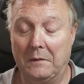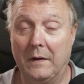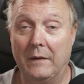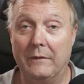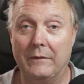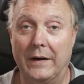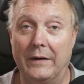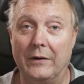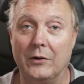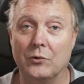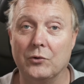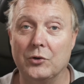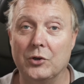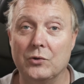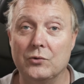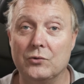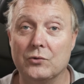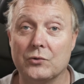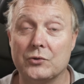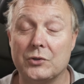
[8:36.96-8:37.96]
very
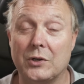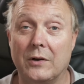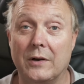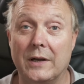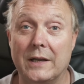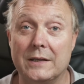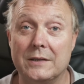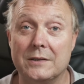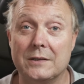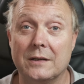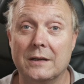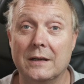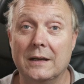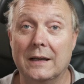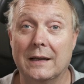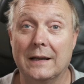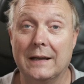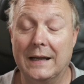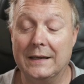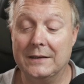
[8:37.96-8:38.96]
unusual size
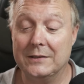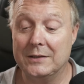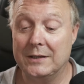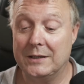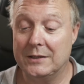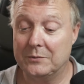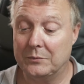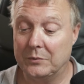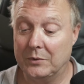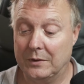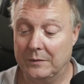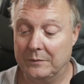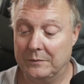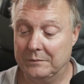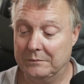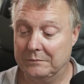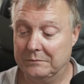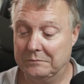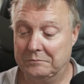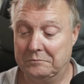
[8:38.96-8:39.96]
lenses, but
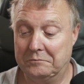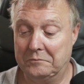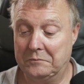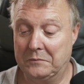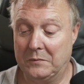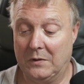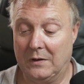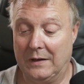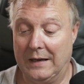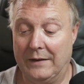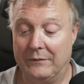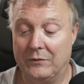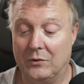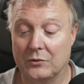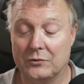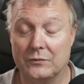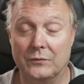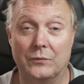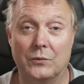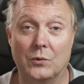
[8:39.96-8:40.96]
I have
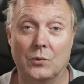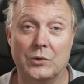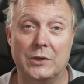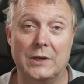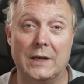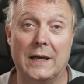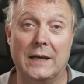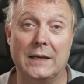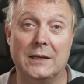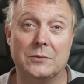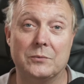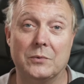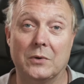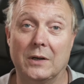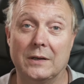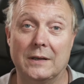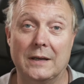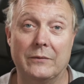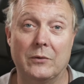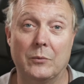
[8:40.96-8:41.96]
got some 48s, but
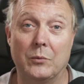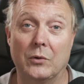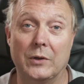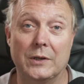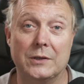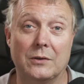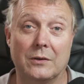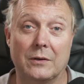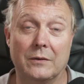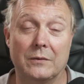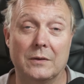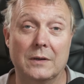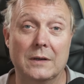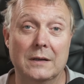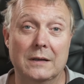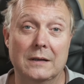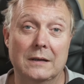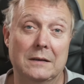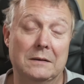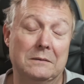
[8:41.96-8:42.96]
I'd never put this on
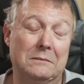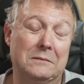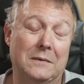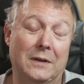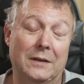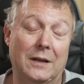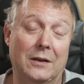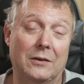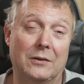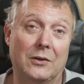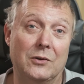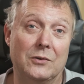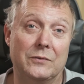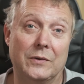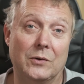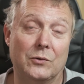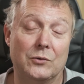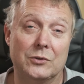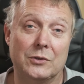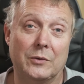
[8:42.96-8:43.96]
I don't use
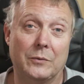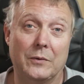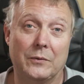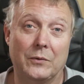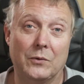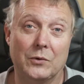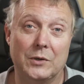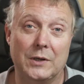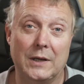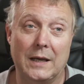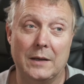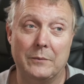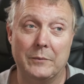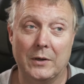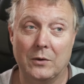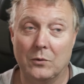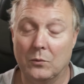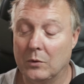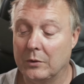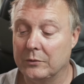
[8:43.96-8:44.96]
filters on the
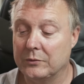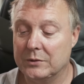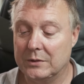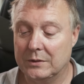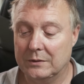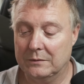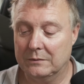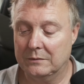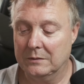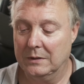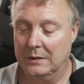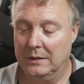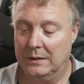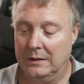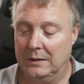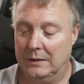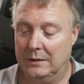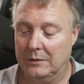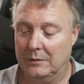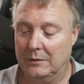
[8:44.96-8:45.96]
48mm ones.
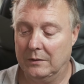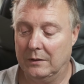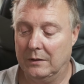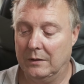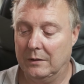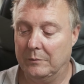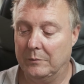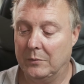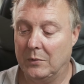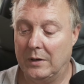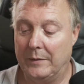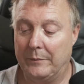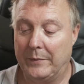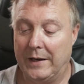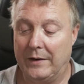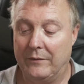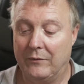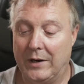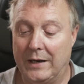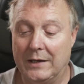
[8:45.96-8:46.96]
My
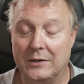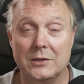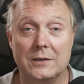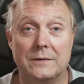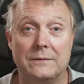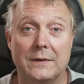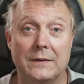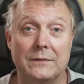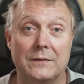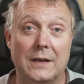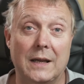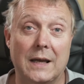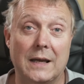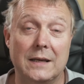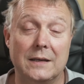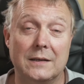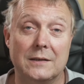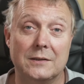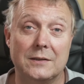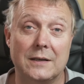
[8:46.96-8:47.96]
main range is
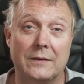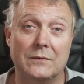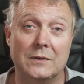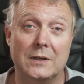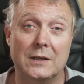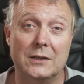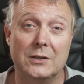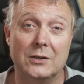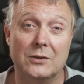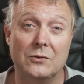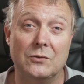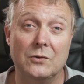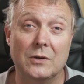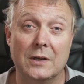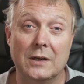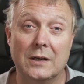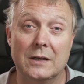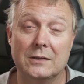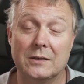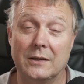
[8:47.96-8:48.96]
58 to 72,
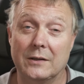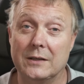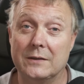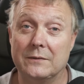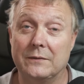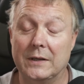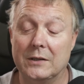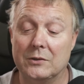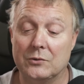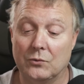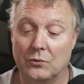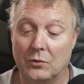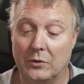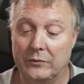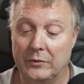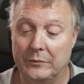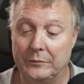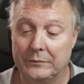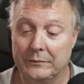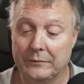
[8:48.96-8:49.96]
so this fits all of
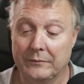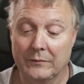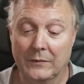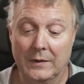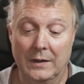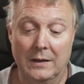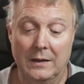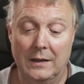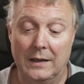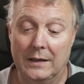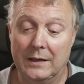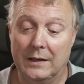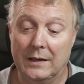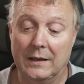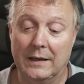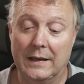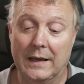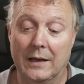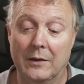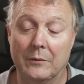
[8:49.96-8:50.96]
them, and you
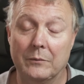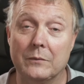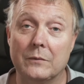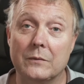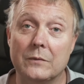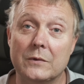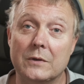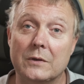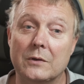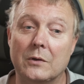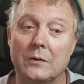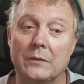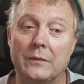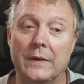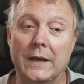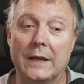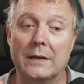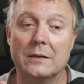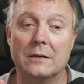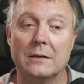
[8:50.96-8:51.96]
can get them to
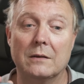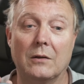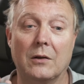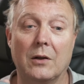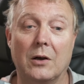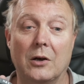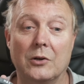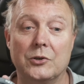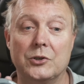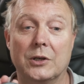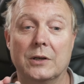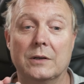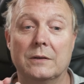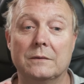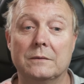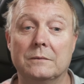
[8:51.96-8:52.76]
fit larger